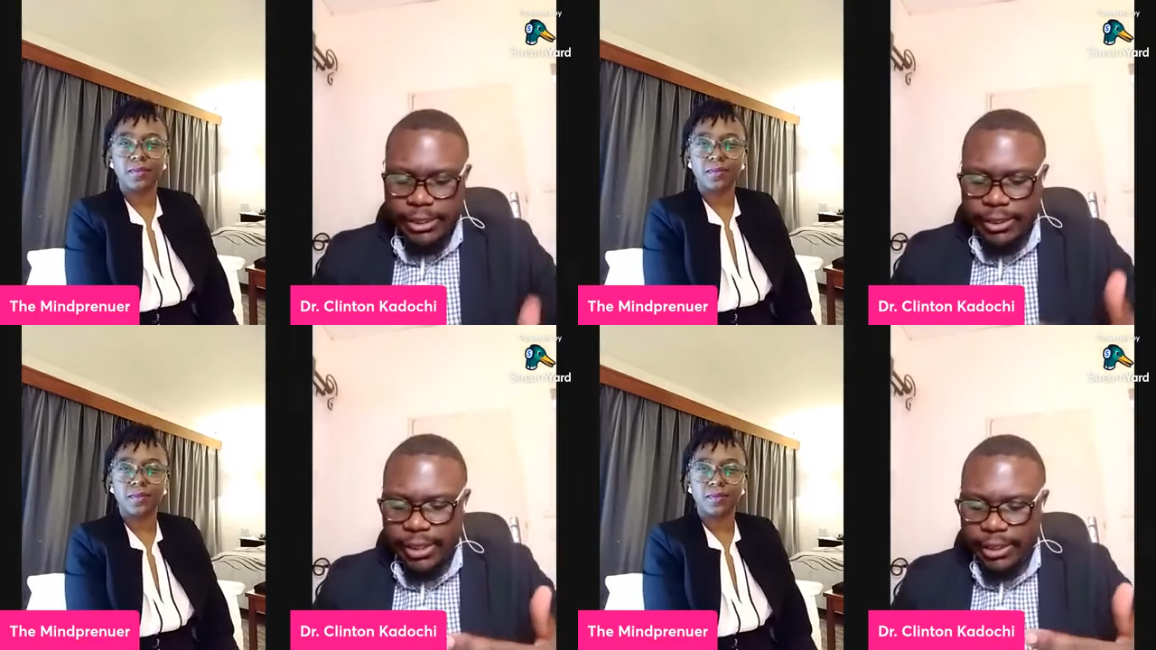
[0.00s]

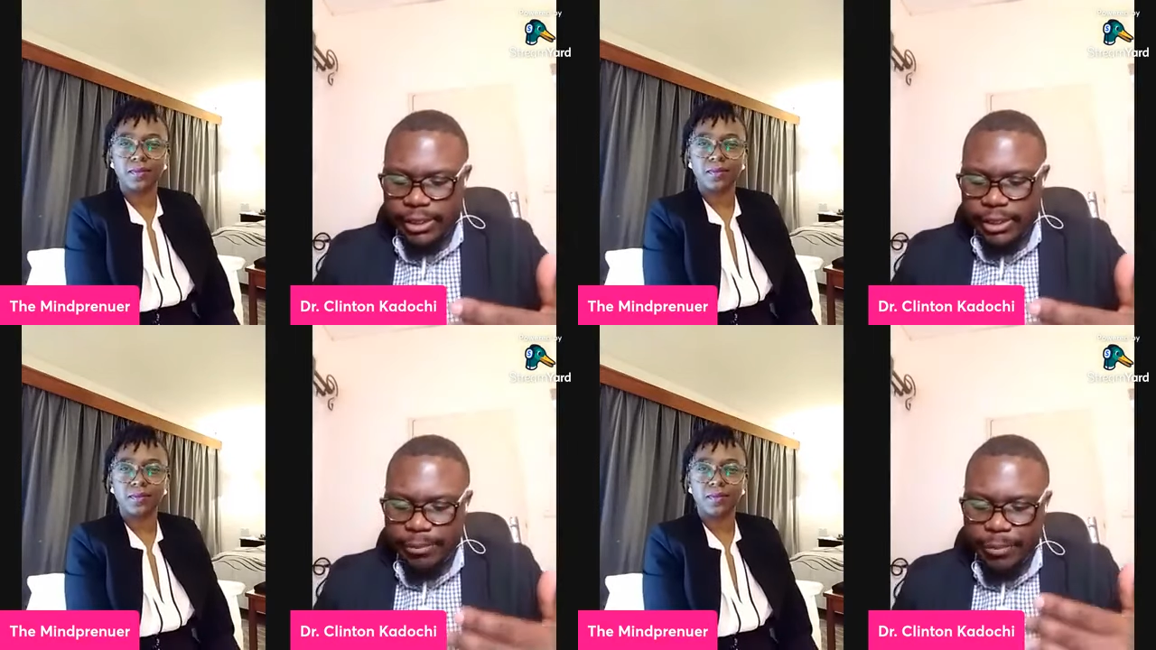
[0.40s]
Speaker 1: it's
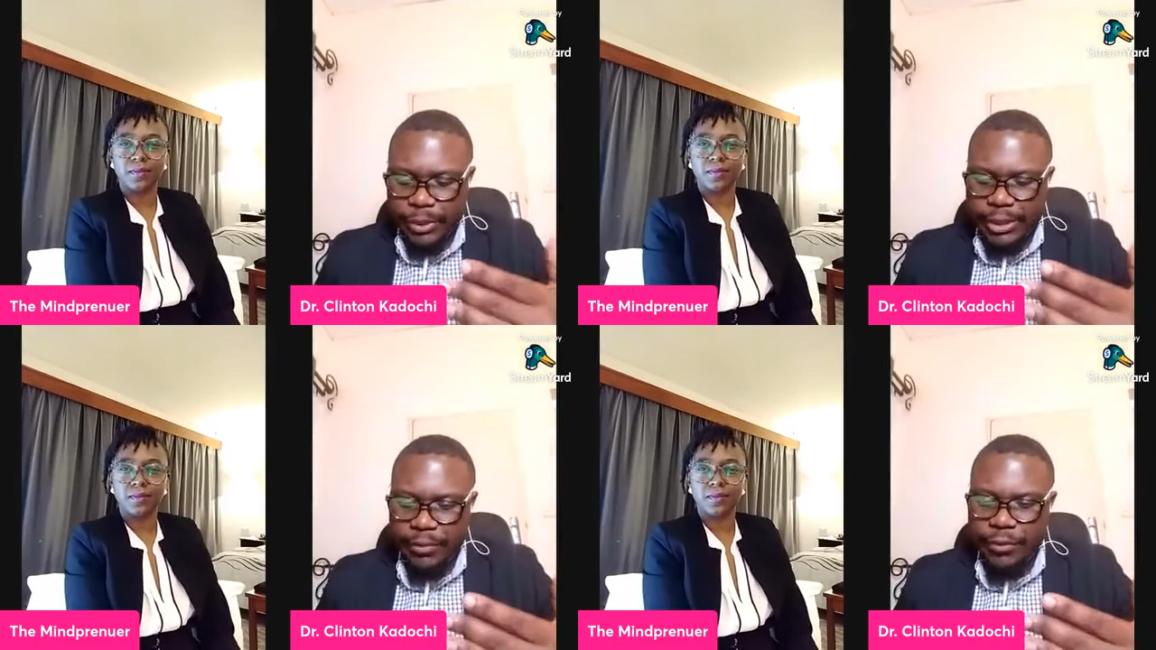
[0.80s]
it's
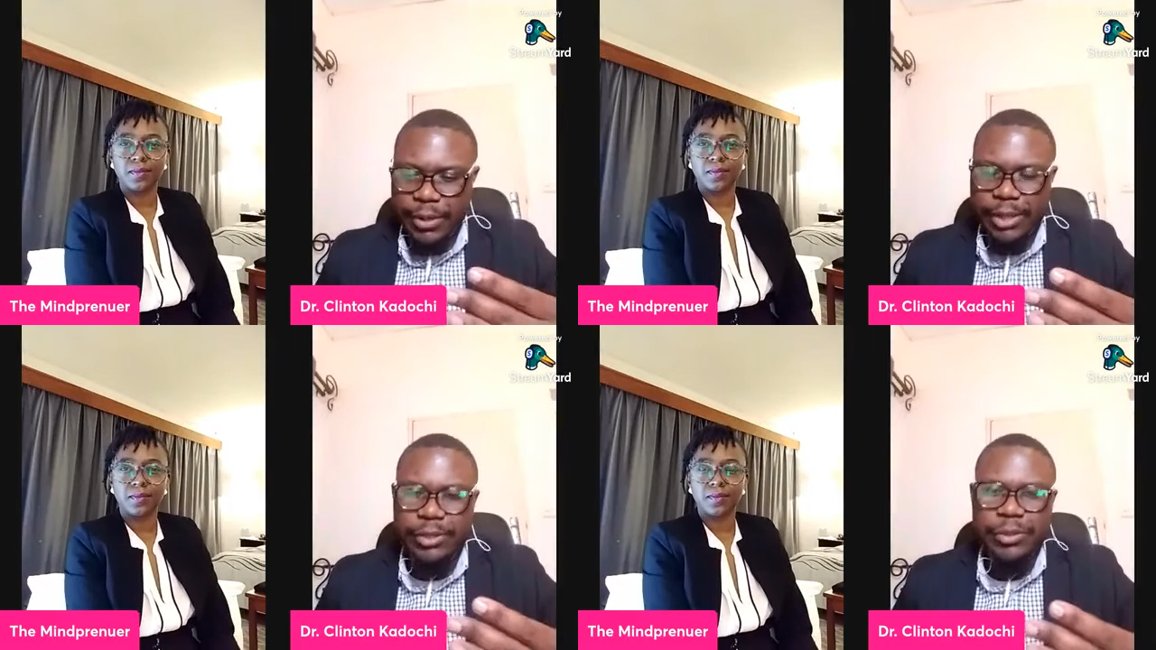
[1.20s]
it's
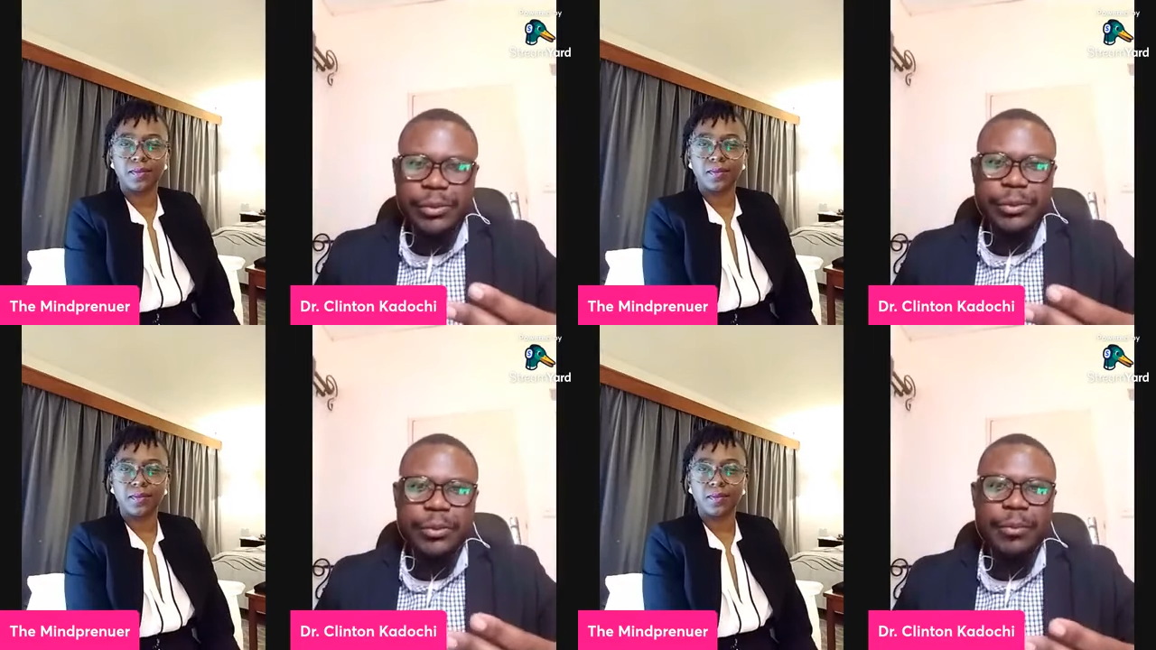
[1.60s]
important for
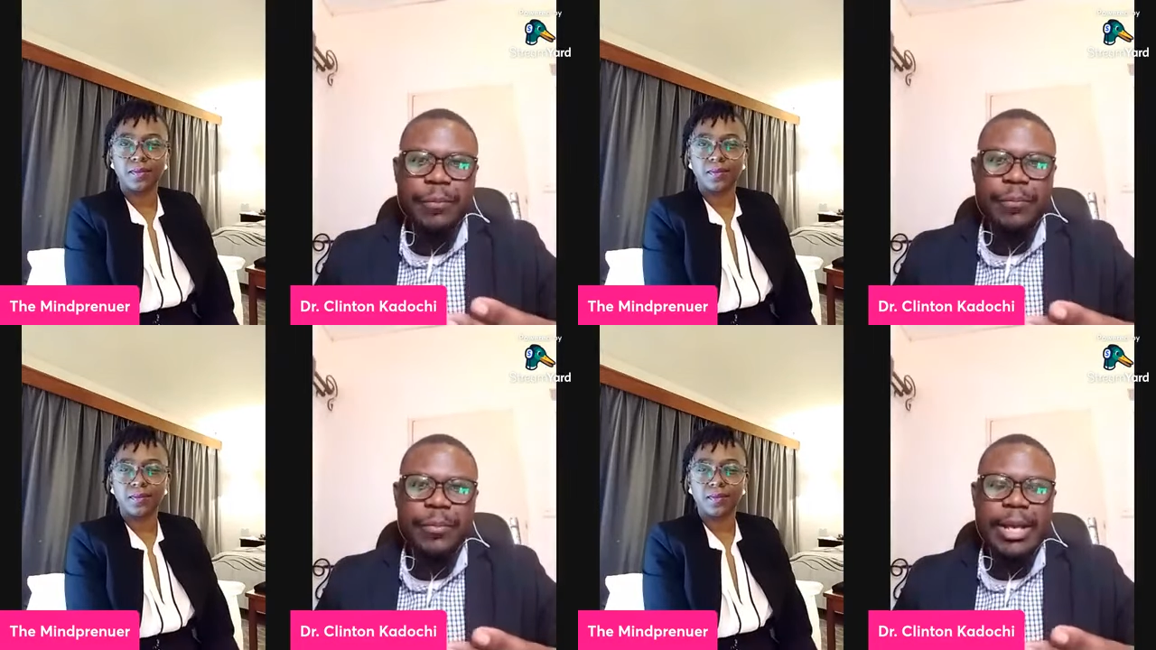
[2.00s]
us
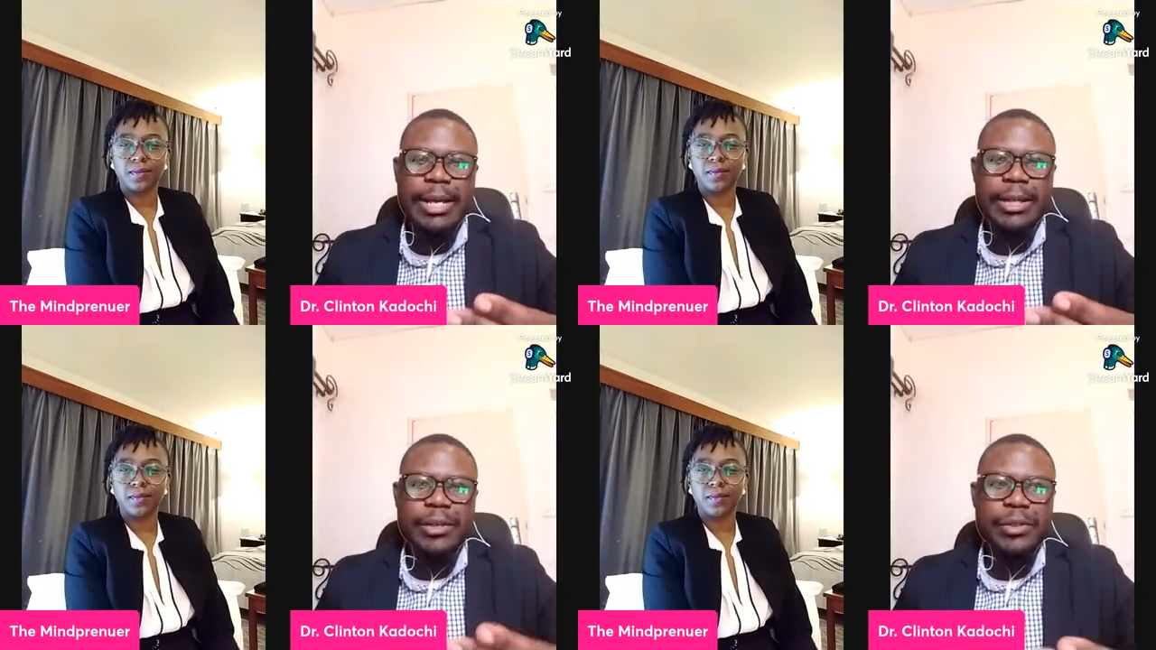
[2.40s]
to
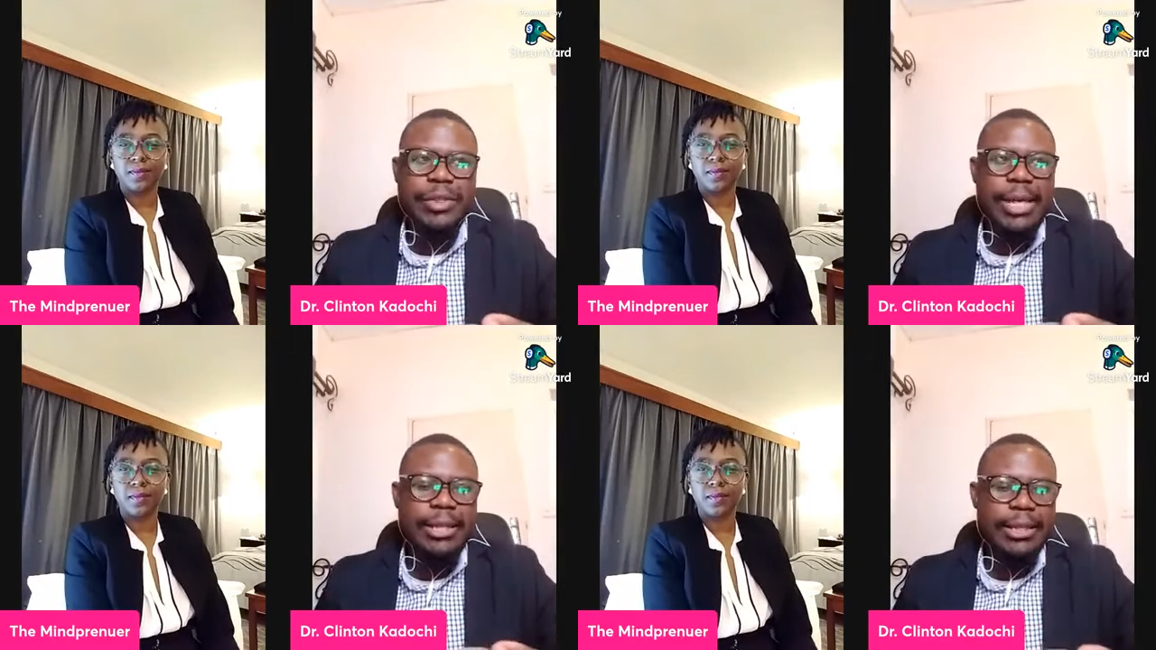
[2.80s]

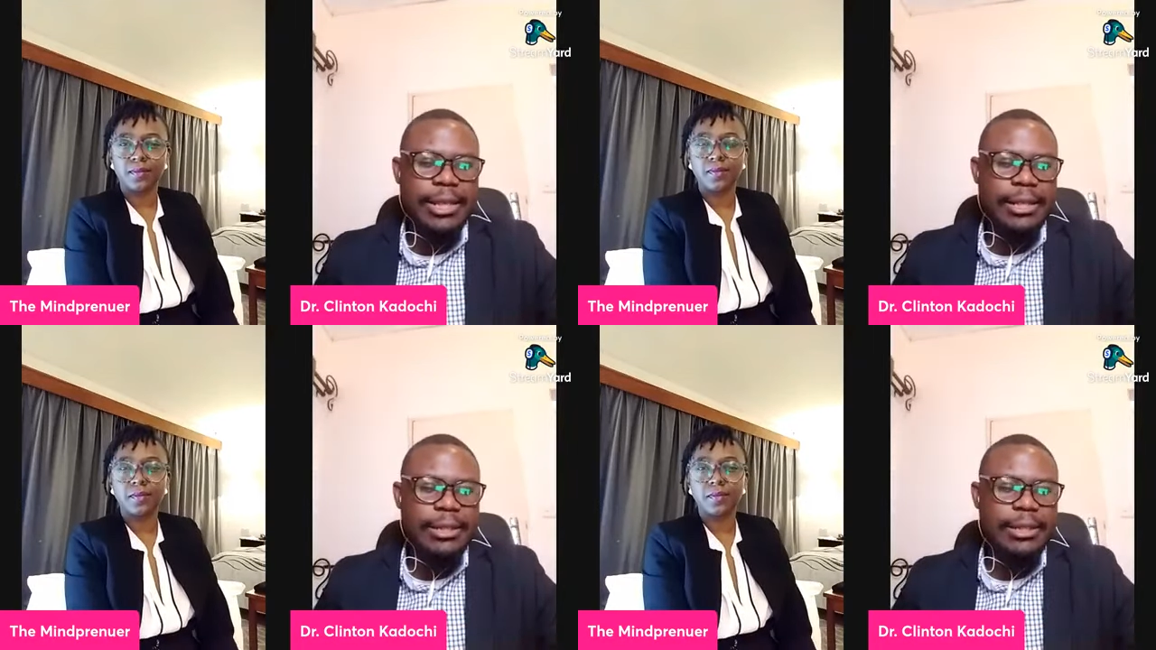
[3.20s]

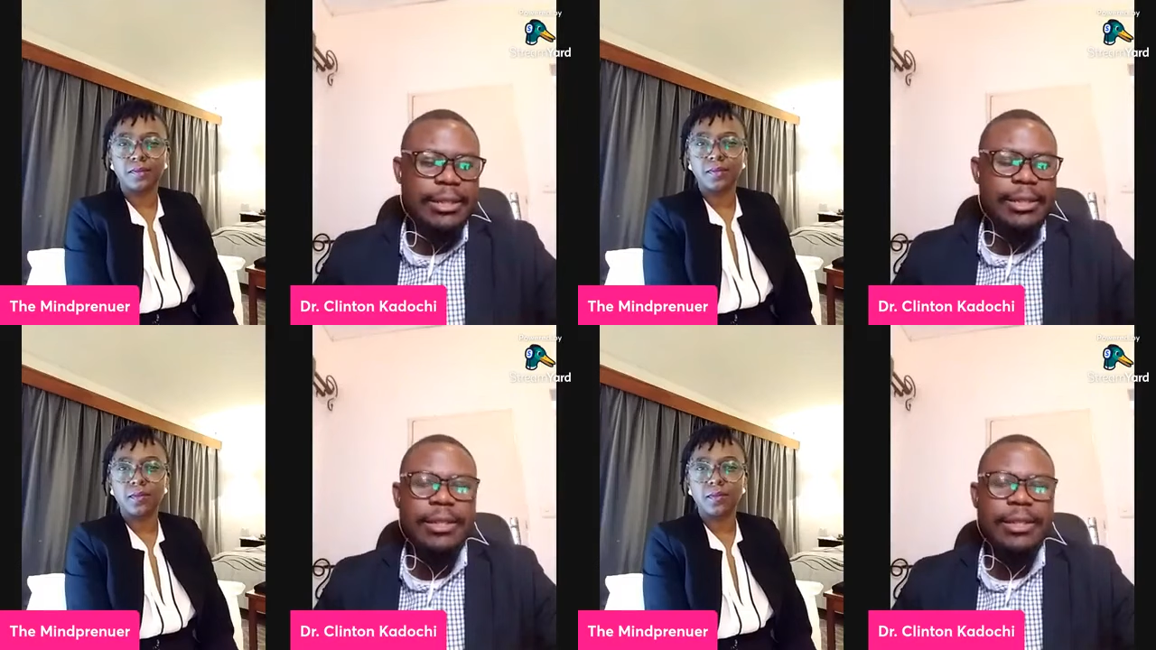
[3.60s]
understand that